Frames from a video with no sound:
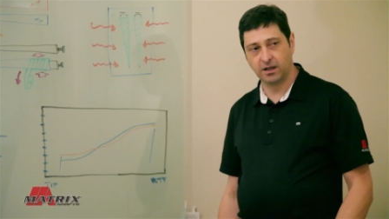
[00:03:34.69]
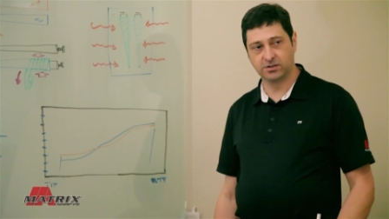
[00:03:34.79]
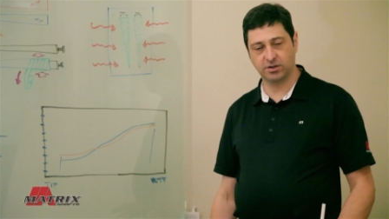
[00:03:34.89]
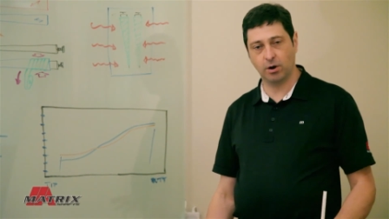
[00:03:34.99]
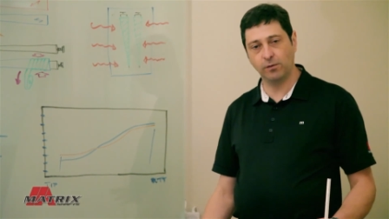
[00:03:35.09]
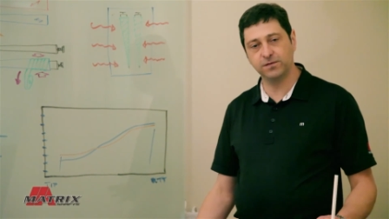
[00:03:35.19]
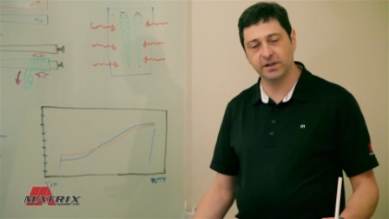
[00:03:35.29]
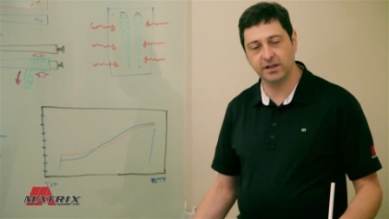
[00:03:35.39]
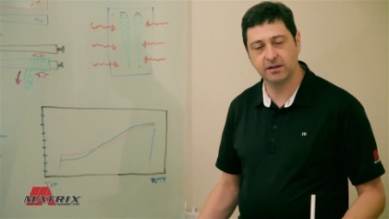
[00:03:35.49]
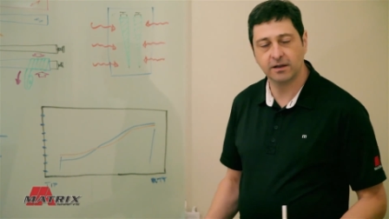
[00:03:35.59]
So
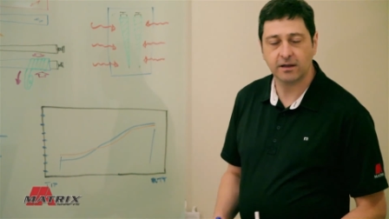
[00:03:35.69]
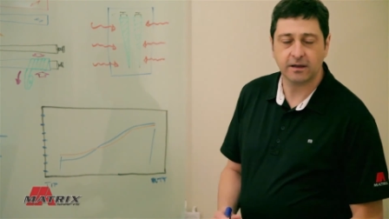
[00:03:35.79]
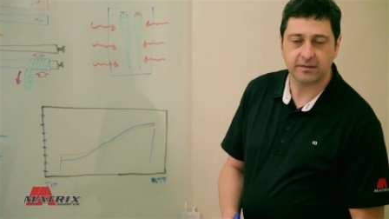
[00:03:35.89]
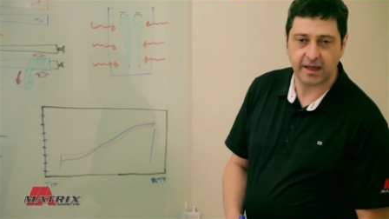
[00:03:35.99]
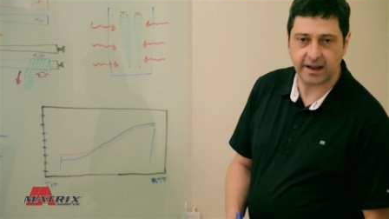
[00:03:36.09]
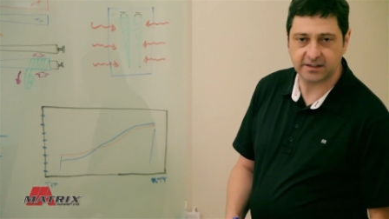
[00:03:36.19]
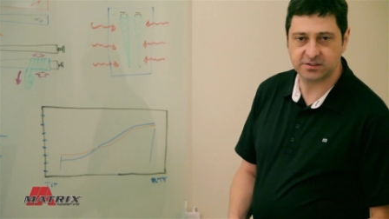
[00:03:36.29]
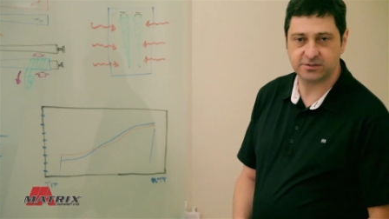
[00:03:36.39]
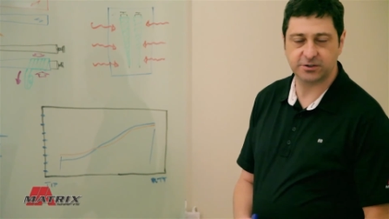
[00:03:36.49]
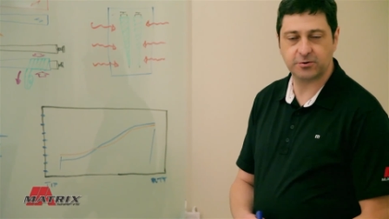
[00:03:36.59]
hopefully that
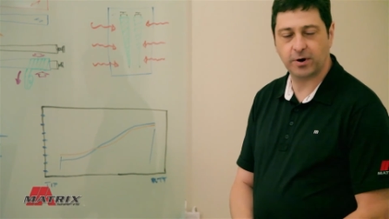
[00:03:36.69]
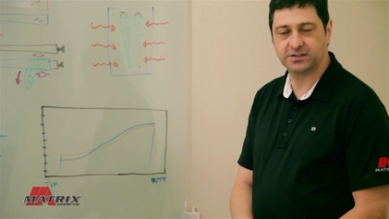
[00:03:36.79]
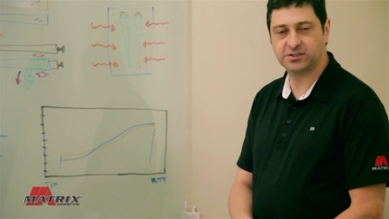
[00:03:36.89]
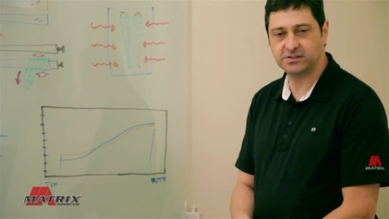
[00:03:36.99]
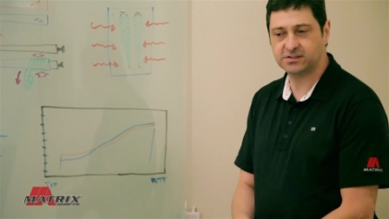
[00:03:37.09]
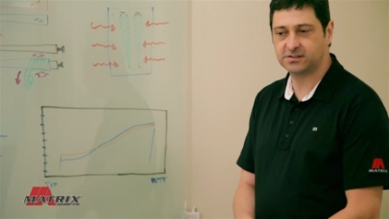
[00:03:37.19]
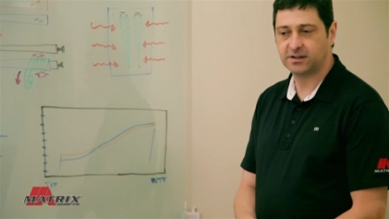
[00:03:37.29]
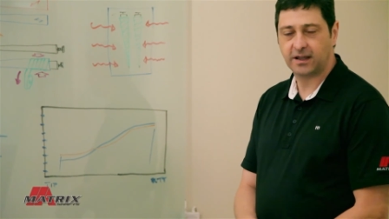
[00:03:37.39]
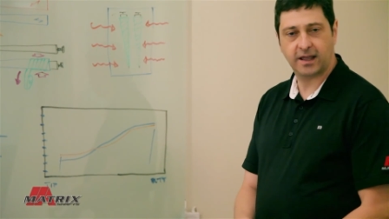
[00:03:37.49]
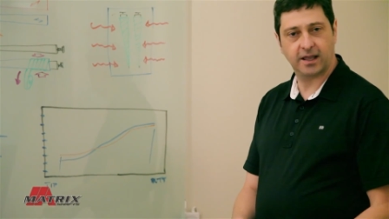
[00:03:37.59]
answered your questions,
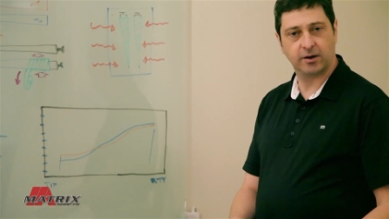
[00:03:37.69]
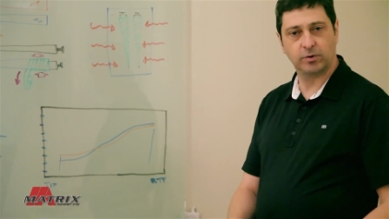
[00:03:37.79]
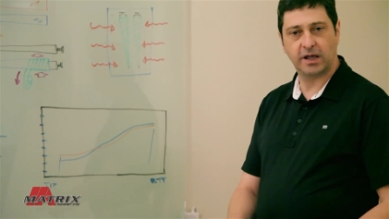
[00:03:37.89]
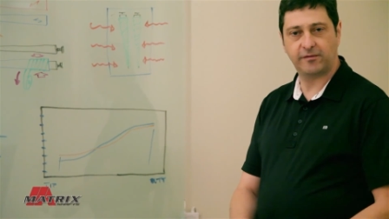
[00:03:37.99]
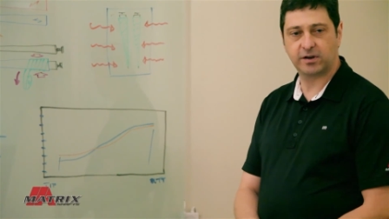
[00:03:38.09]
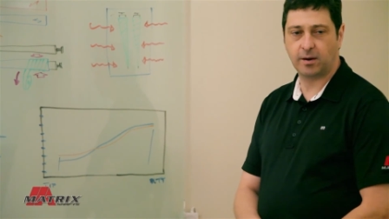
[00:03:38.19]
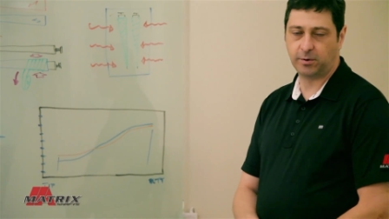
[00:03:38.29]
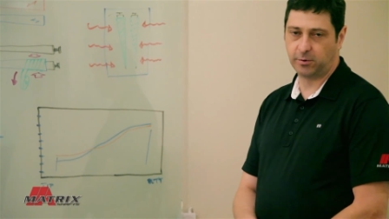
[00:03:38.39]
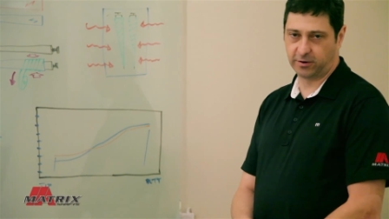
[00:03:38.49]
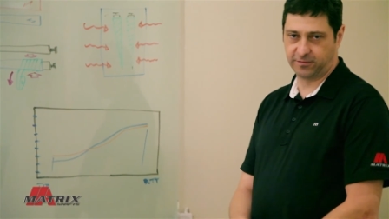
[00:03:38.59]
and we'll have a
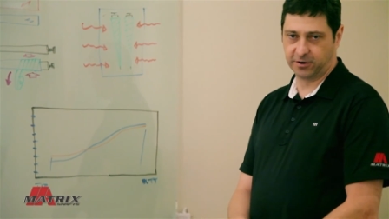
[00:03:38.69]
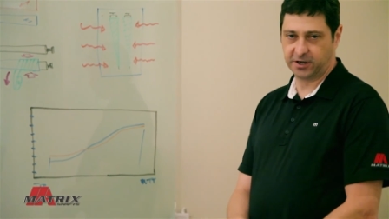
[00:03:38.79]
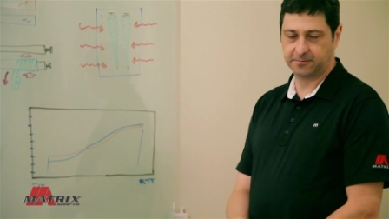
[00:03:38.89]
couple more for you.